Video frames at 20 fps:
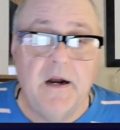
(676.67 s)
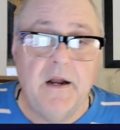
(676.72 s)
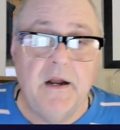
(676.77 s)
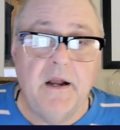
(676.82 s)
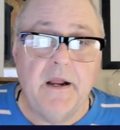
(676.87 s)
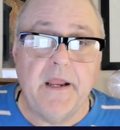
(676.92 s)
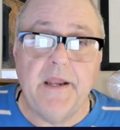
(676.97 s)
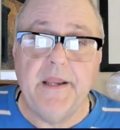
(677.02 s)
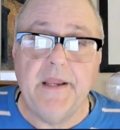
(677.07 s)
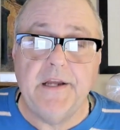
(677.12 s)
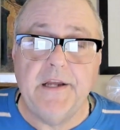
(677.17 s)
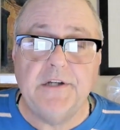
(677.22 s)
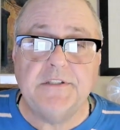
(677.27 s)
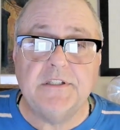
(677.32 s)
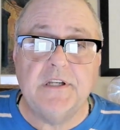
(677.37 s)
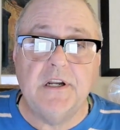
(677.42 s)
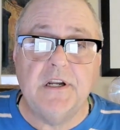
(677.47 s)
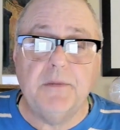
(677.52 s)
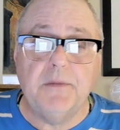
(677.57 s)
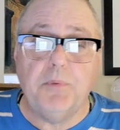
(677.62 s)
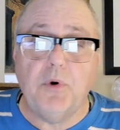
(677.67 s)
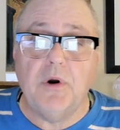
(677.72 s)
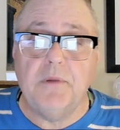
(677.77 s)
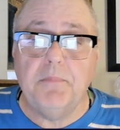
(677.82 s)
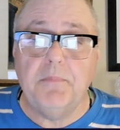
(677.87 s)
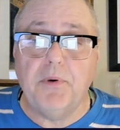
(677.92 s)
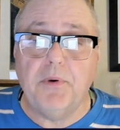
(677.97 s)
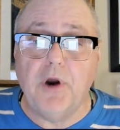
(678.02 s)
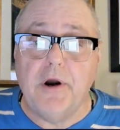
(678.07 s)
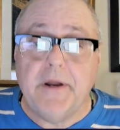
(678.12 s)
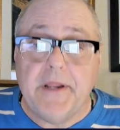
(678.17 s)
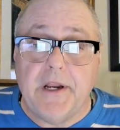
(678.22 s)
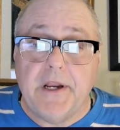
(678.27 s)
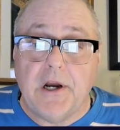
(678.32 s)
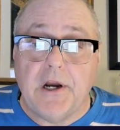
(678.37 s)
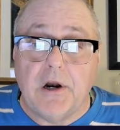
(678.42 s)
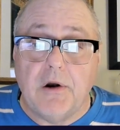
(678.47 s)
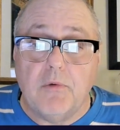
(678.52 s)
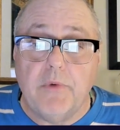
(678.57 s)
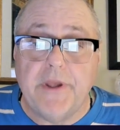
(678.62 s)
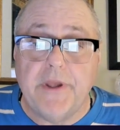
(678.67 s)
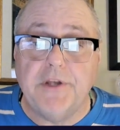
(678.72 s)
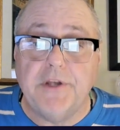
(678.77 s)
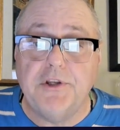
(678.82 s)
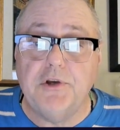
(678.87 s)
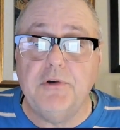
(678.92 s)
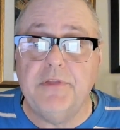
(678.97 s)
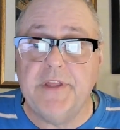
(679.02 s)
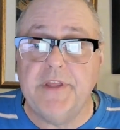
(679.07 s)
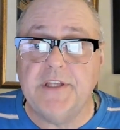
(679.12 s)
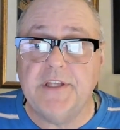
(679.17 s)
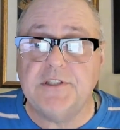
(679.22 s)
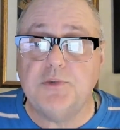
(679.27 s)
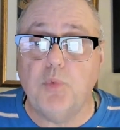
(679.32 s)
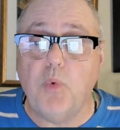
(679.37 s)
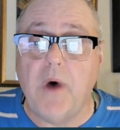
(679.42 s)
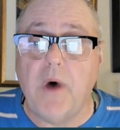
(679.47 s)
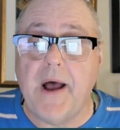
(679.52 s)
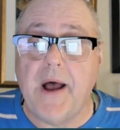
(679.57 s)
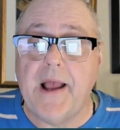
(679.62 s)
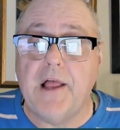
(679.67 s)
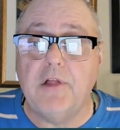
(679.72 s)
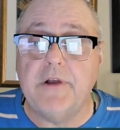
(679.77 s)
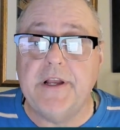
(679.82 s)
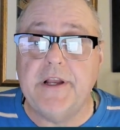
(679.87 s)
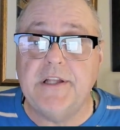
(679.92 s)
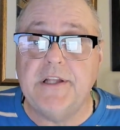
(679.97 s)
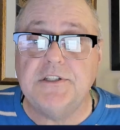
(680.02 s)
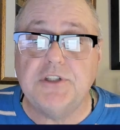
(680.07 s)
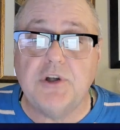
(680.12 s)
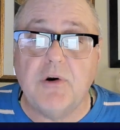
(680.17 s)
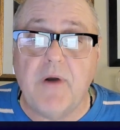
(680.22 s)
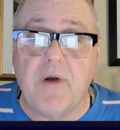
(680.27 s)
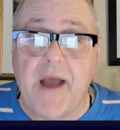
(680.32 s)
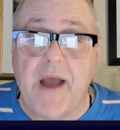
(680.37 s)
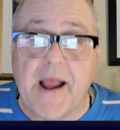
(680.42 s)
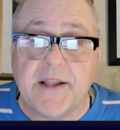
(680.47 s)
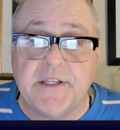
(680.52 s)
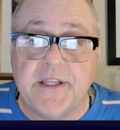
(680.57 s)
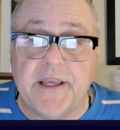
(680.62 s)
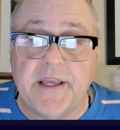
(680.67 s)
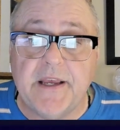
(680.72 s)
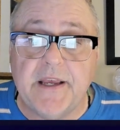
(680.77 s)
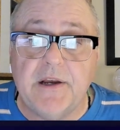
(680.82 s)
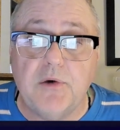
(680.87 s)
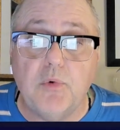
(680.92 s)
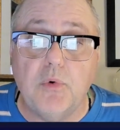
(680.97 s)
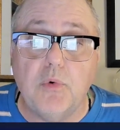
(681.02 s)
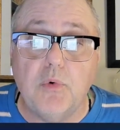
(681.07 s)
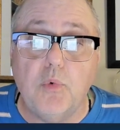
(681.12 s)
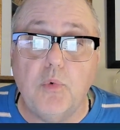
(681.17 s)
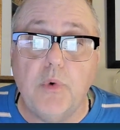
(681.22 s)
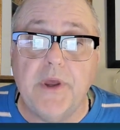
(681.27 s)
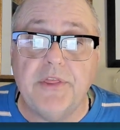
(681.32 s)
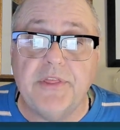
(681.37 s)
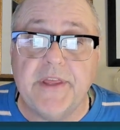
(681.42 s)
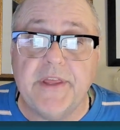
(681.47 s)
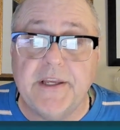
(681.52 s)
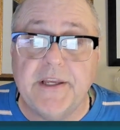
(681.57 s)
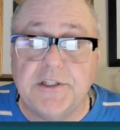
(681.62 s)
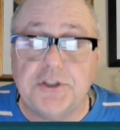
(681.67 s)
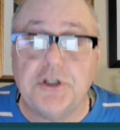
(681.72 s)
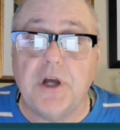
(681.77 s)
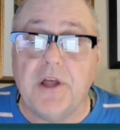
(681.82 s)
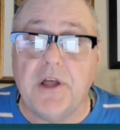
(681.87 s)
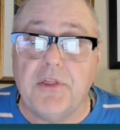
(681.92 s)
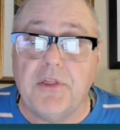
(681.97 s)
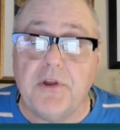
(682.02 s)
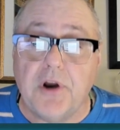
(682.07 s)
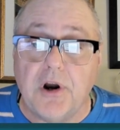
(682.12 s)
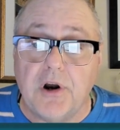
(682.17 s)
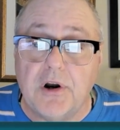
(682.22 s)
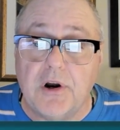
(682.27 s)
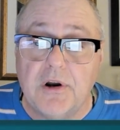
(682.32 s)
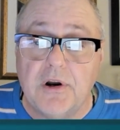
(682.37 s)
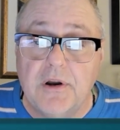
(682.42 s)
And here's an important part here. We do this while interacting with each other.